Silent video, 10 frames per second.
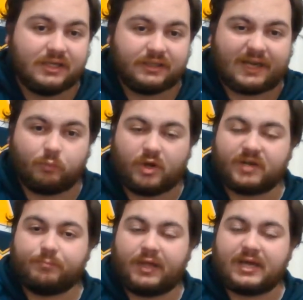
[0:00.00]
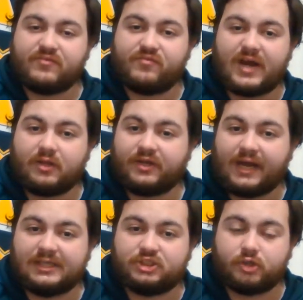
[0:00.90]
They had Waqa Blake fail on
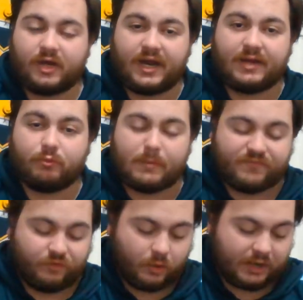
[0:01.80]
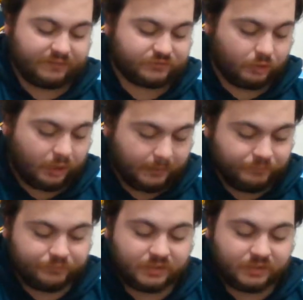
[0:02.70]
HIA right before half time.